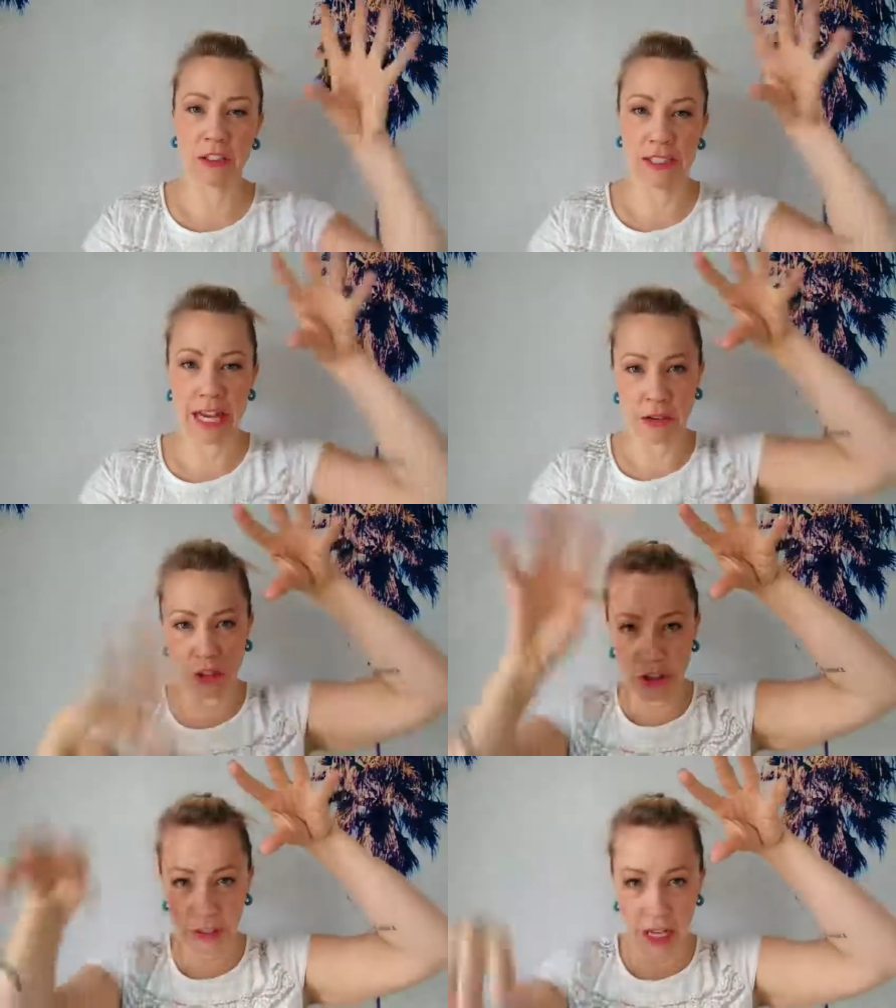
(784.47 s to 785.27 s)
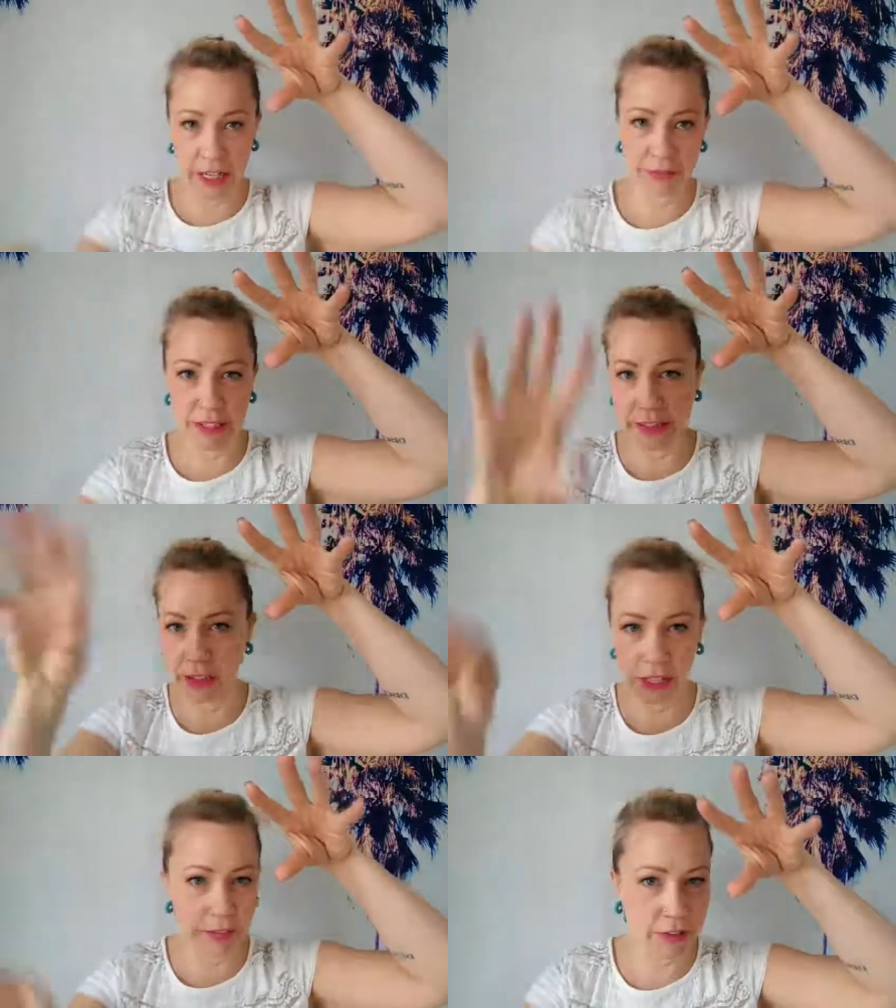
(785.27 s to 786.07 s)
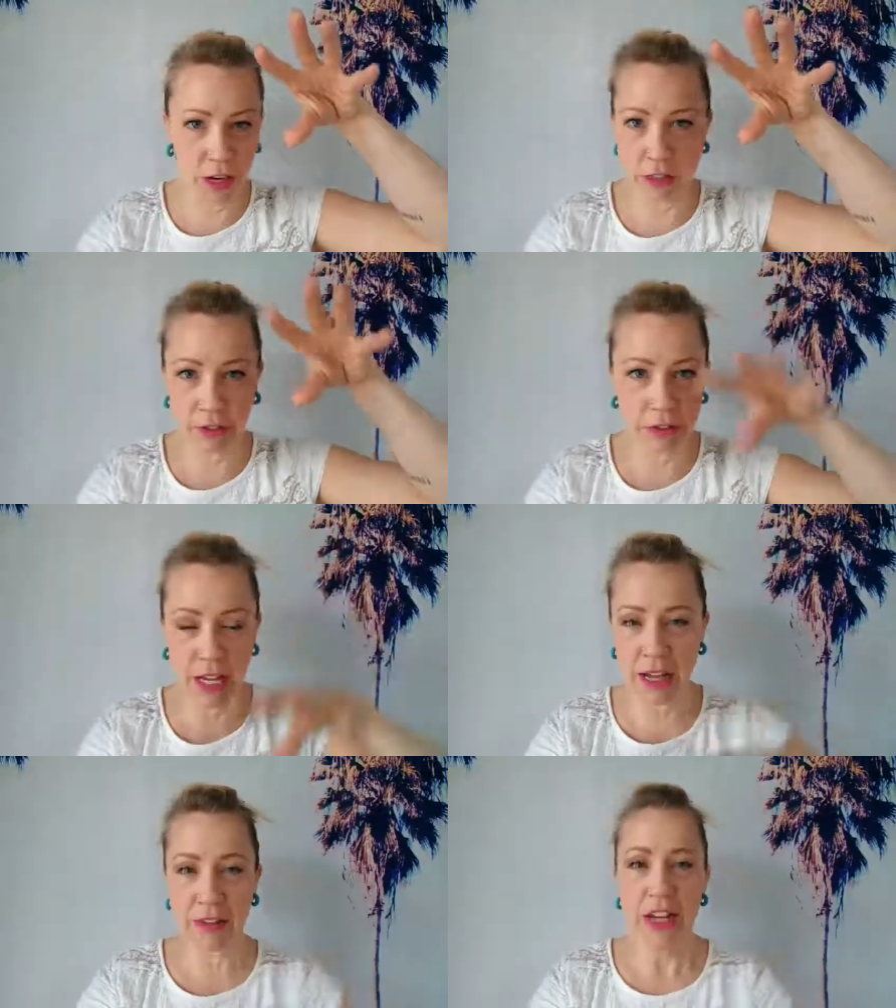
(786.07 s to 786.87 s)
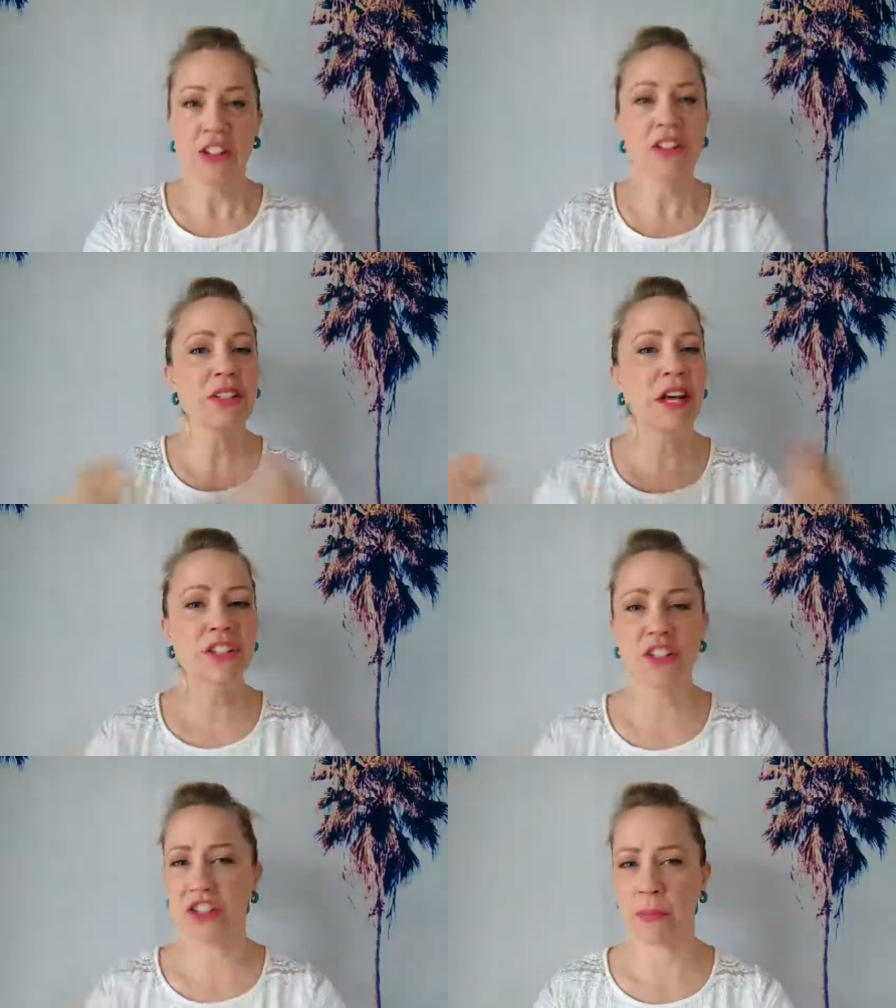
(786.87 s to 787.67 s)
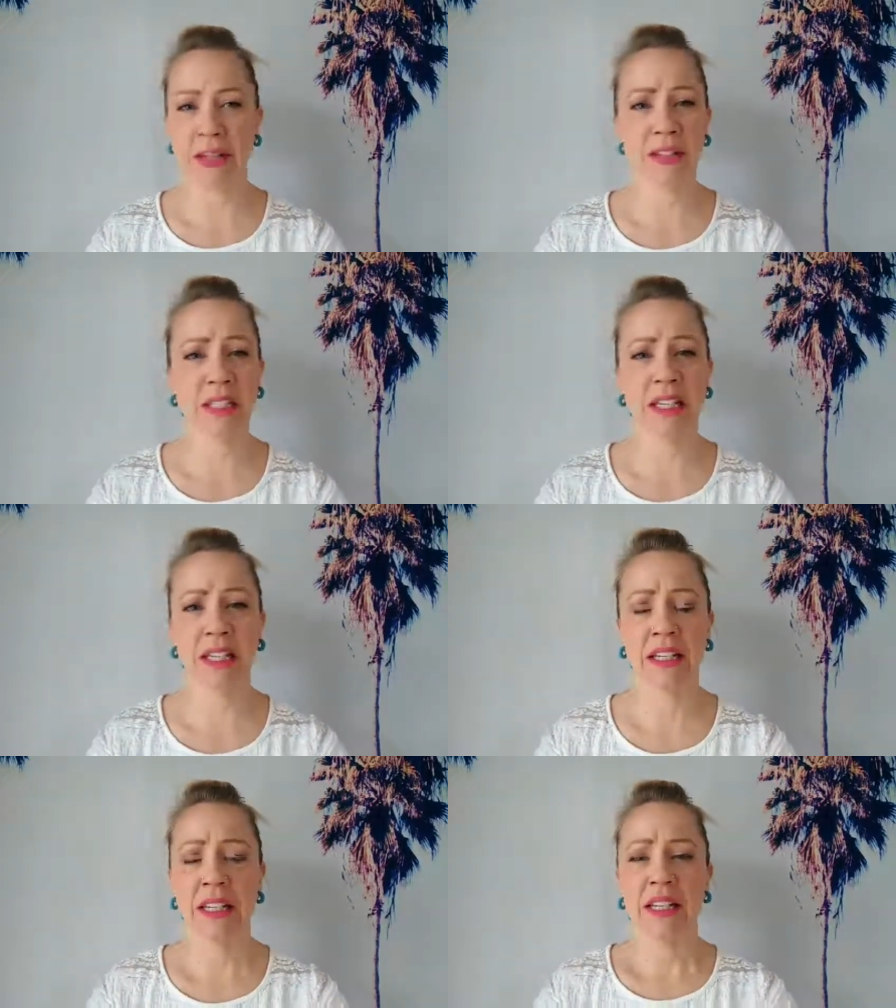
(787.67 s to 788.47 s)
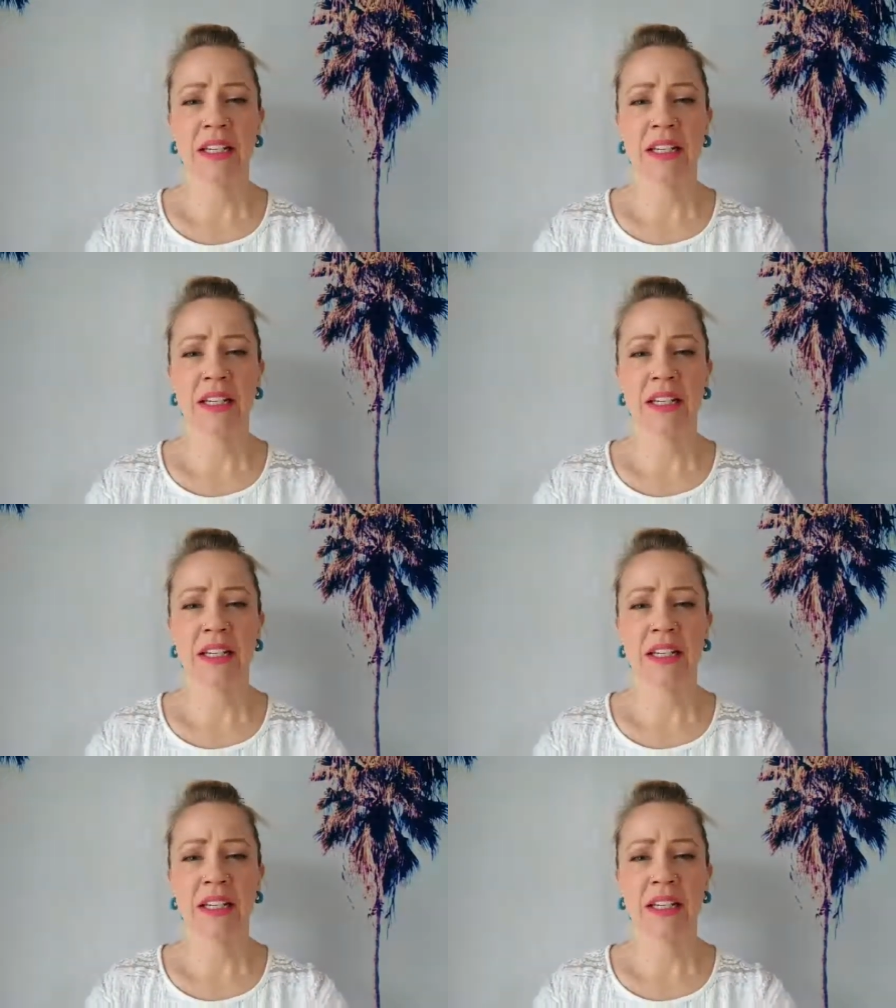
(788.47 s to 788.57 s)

look down on your life like the lifeguard of your life, just non judgmentally,